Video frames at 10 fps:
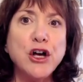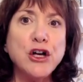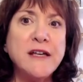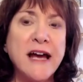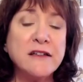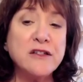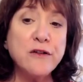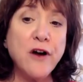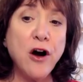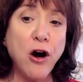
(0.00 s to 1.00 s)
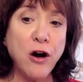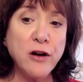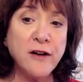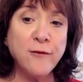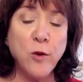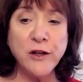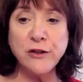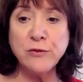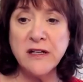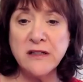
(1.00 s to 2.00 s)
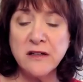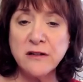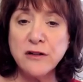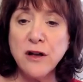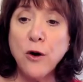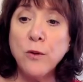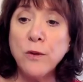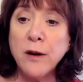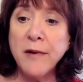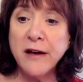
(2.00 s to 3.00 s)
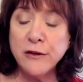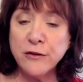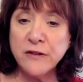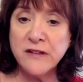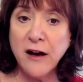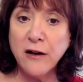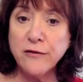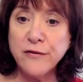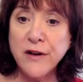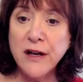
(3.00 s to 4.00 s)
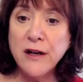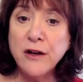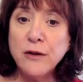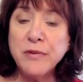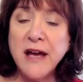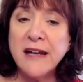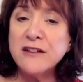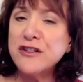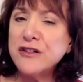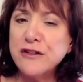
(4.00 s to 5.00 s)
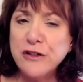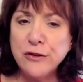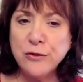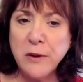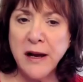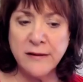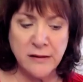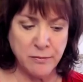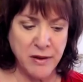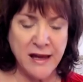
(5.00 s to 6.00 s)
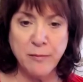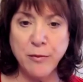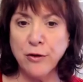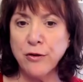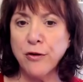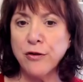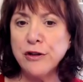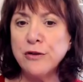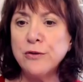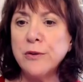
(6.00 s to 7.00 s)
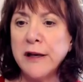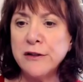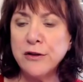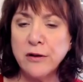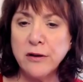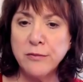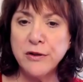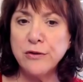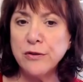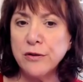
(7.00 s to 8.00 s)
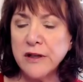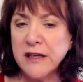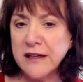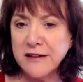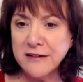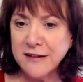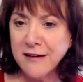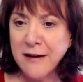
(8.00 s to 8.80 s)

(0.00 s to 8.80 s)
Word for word: get to the heart of what you need to know about yourself. And it's just you and the paper, or you and your computer keys.